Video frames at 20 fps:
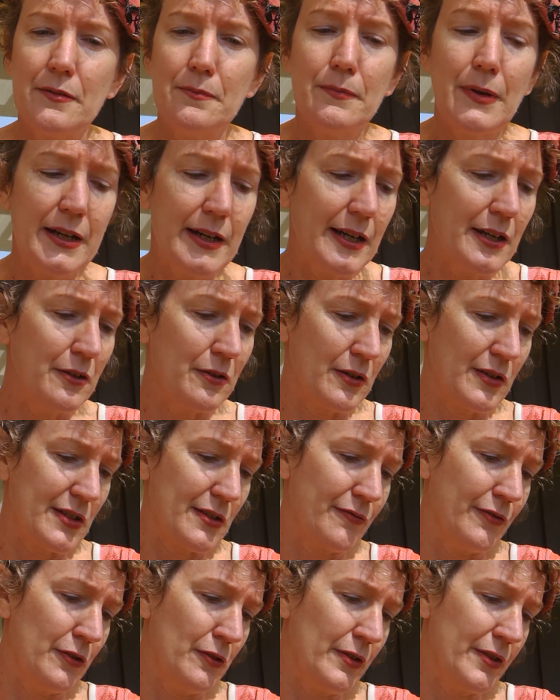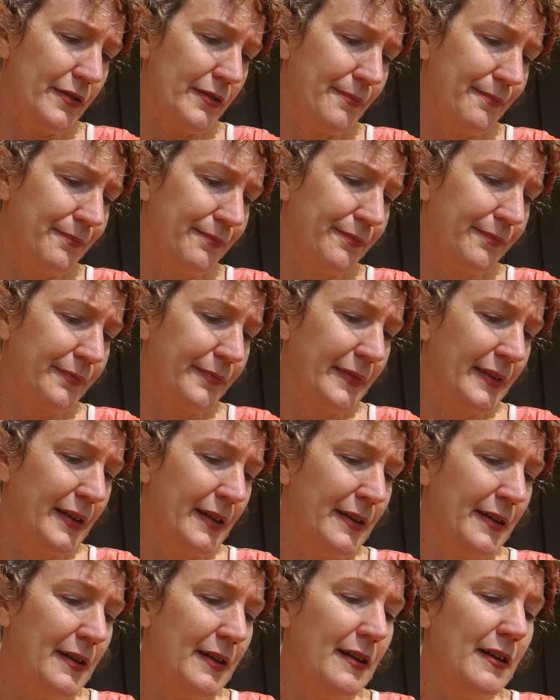Monday, August 4th.
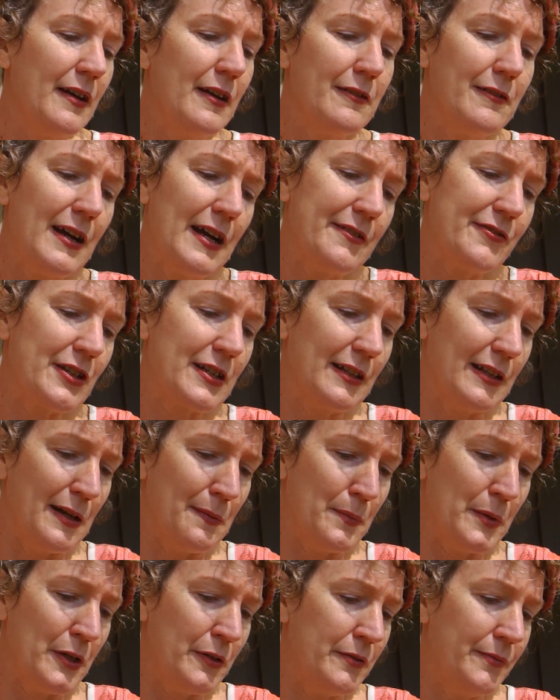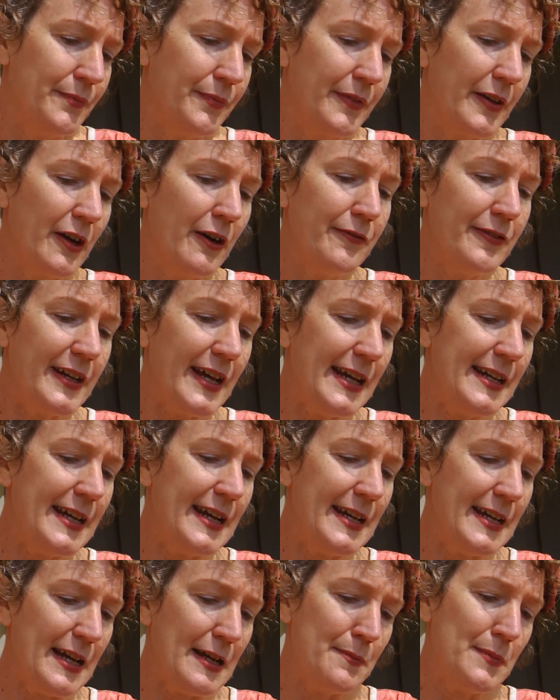Arrived Colombo. Off at 8
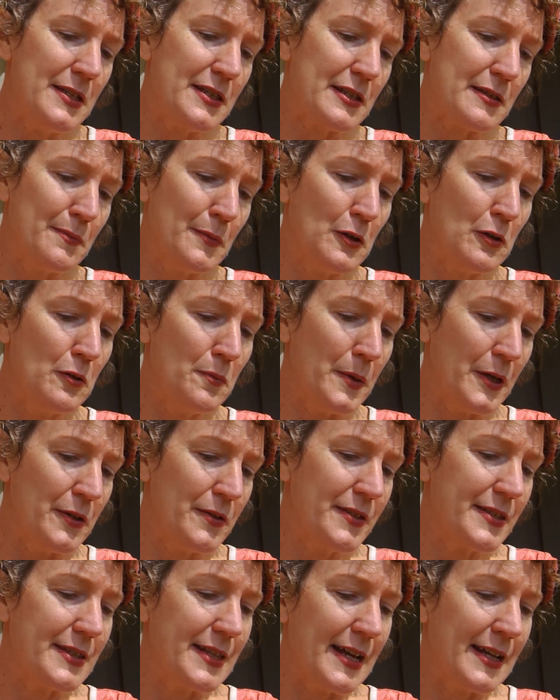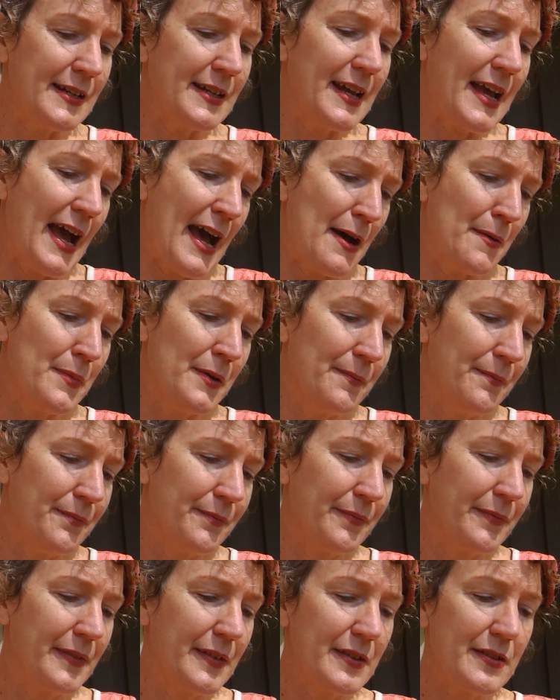a.m. in small boats, then cab.
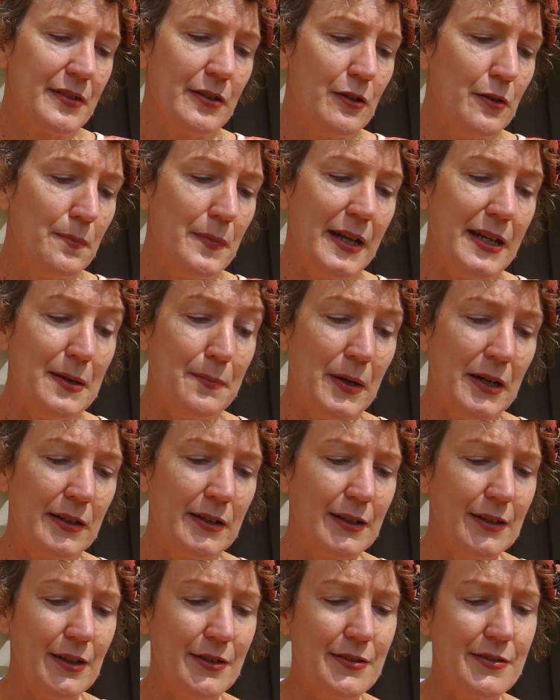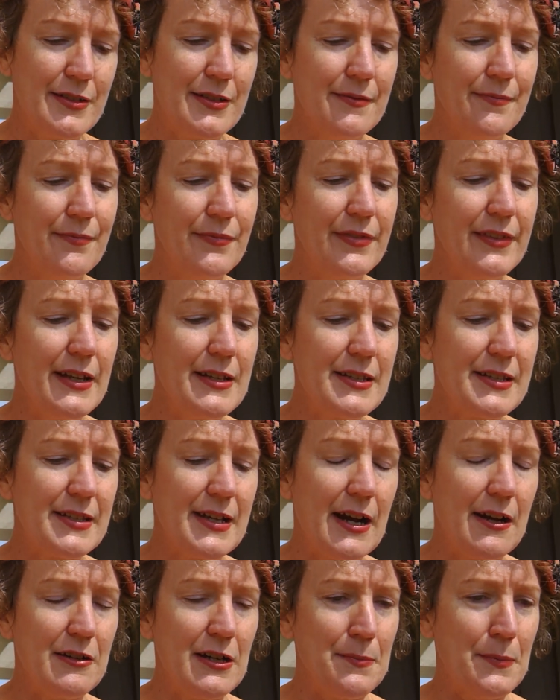Saw many bungalows, then
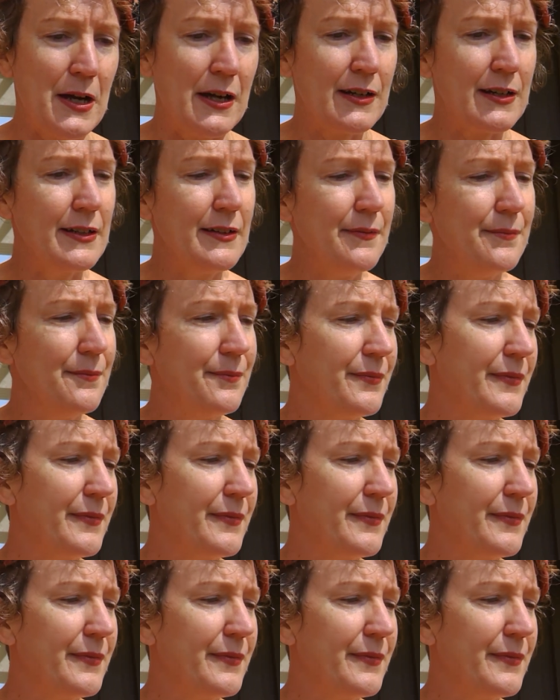sari market.